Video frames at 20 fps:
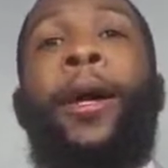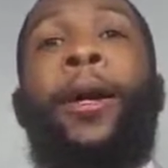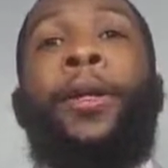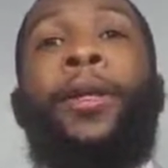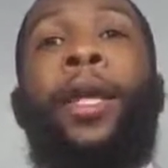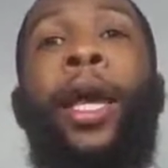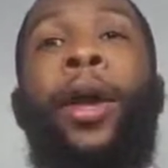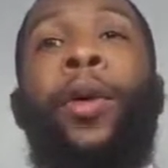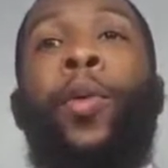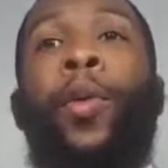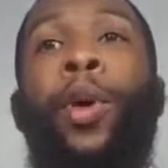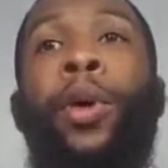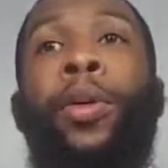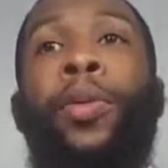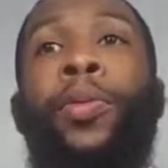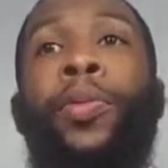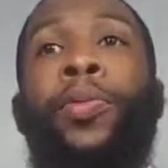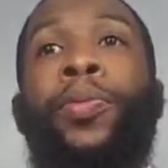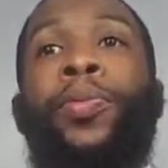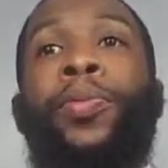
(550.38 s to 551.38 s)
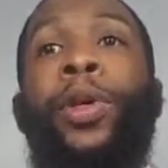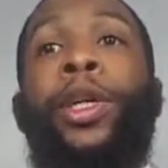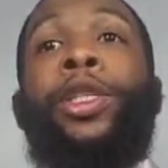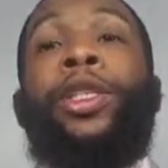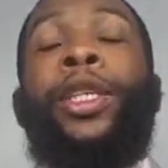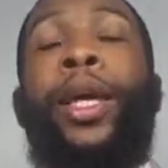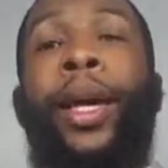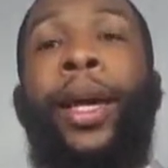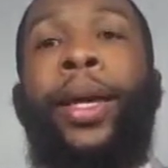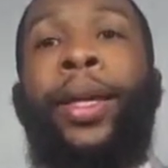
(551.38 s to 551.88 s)
they're
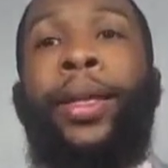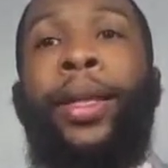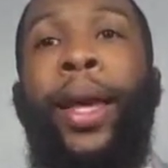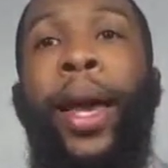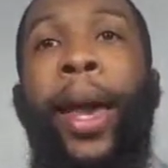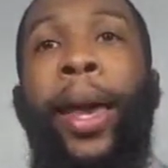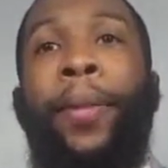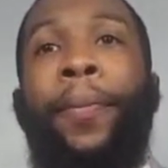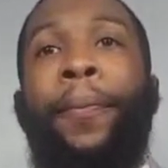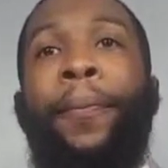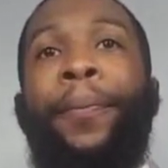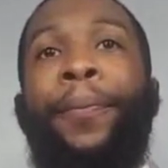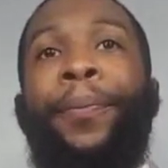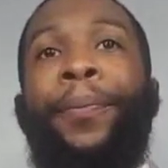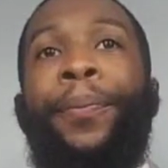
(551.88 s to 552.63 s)
saying that